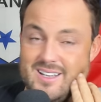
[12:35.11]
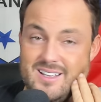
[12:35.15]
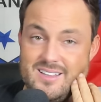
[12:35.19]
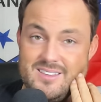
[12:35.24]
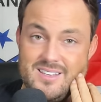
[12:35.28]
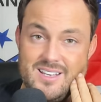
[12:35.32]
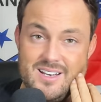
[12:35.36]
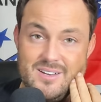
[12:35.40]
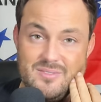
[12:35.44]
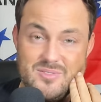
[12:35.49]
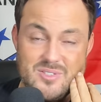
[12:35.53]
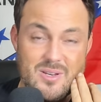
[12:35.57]

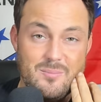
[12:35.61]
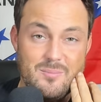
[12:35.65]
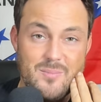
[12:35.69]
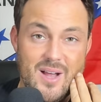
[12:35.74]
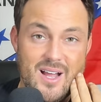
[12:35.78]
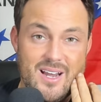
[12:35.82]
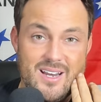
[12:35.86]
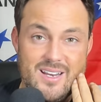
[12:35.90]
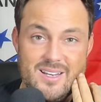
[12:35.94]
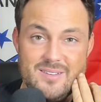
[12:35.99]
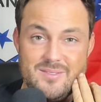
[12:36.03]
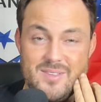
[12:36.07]
than if
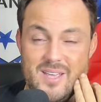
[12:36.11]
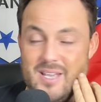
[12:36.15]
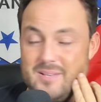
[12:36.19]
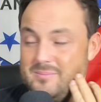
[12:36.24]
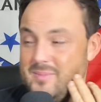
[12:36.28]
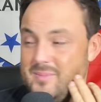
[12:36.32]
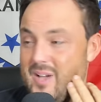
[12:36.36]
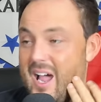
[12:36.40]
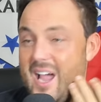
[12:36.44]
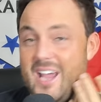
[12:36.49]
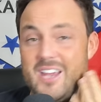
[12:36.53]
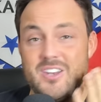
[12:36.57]
somebody that
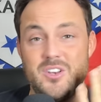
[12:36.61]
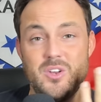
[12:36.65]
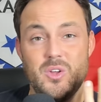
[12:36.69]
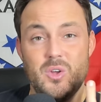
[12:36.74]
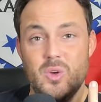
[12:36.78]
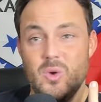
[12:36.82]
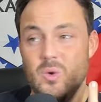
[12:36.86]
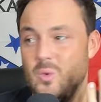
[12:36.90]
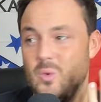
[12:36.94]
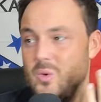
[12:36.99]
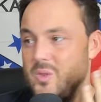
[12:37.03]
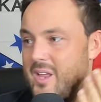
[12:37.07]
I
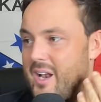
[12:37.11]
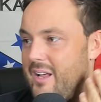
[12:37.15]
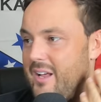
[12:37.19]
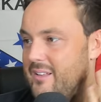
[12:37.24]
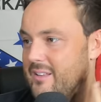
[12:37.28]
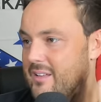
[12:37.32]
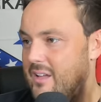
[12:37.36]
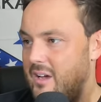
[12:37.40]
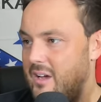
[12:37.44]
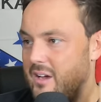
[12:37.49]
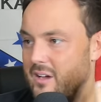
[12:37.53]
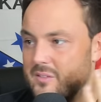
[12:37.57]
knew or that I
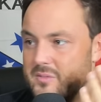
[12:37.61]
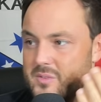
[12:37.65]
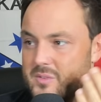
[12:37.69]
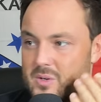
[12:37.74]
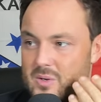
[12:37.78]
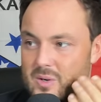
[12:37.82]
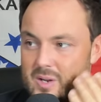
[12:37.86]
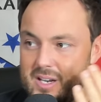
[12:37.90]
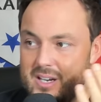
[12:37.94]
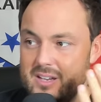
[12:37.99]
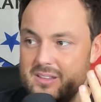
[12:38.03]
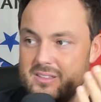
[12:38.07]
loved or
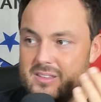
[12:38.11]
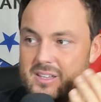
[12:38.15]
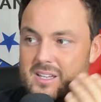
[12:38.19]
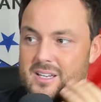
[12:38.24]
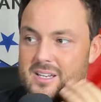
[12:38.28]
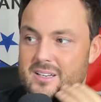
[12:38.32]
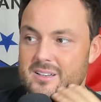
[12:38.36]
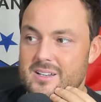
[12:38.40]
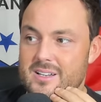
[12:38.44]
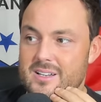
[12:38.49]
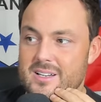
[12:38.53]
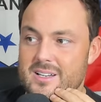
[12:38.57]

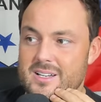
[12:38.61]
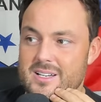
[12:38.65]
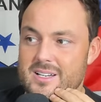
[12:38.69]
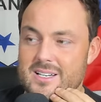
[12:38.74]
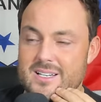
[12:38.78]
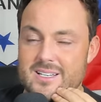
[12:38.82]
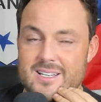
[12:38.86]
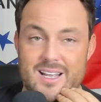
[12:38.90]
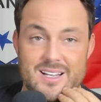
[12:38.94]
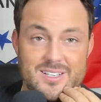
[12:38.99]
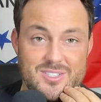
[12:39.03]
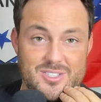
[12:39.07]
anything
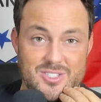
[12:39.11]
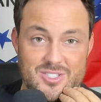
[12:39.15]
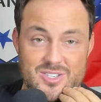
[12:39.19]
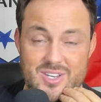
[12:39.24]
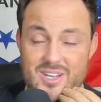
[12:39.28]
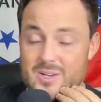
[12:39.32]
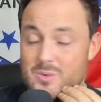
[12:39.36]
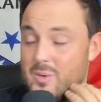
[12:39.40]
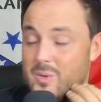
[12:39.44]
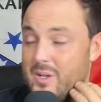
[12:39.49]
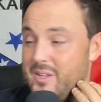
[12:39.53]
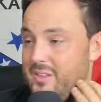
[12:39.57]
got
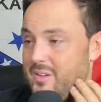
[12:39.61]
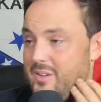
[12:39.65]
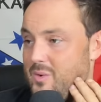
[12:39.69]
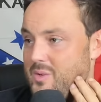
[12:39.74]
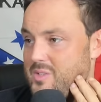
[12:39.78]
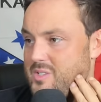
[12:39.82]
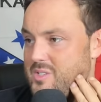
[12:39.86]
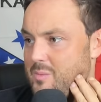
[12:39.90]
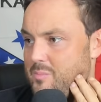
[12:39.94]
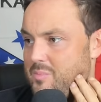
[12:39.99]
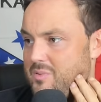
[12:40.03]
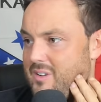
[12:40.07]
sick while there were
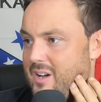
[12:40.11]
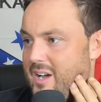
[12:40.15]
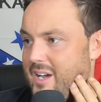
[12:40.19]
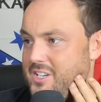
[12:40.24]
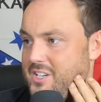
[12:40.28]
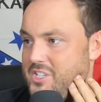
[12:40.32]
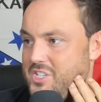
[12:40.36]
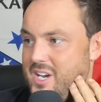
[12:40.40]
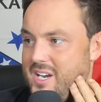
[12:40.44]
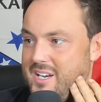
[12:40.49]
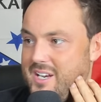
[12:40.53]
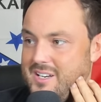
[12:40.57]
supply
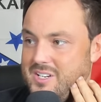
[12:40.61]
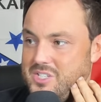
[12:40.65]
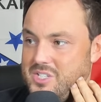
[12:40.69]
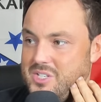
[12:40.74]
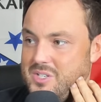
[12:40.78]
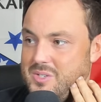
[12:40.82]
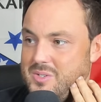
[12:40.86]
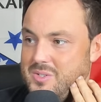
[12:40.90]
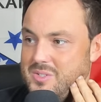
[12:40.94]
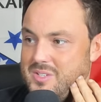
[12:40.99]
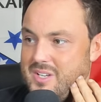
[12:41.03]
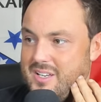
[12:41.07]
chain
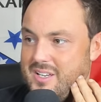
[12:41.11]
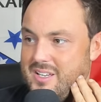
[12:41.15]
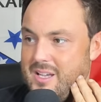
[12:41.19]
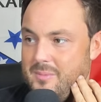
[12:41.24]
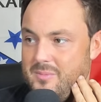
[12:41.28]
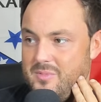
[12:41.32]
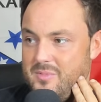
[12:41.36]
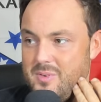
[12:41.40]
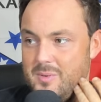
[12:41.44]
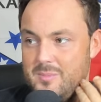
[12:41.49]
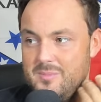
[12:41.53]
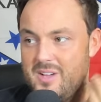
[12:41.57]
issues that kept
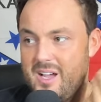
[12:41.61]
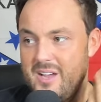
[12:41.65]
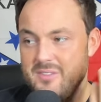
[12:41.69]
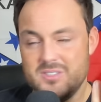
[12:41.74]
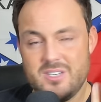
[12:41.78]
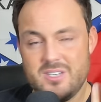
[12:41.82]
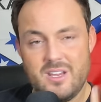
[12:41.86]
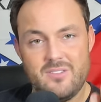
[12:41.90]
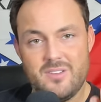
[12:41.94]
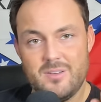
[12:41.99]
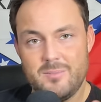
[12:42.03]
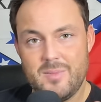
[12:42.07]
from
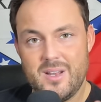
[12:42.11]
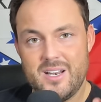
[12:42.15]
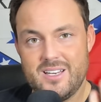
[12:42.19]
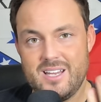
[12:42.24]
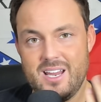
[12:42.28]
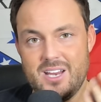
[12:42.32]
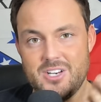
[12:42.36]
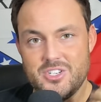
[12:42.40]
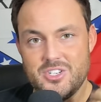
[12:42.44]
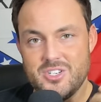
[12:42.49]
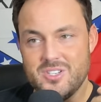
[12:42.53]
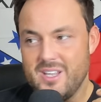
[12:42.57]
life-saving
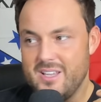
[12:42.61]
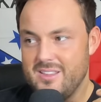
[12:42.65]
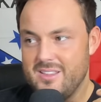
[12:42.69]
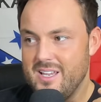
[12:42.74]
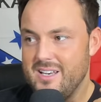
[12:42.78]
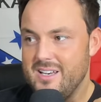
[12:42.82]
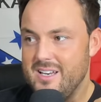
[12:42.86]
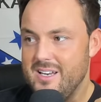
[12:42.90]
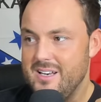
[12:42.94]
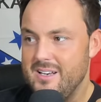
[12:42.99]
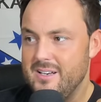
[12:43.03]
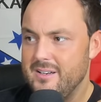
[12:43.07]
medication that they
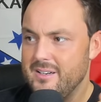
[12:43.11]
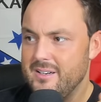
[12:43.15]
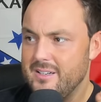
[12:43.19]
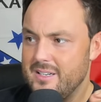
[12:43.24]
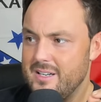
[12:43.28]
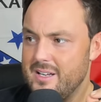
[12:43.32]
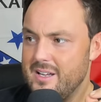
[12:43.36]
needed.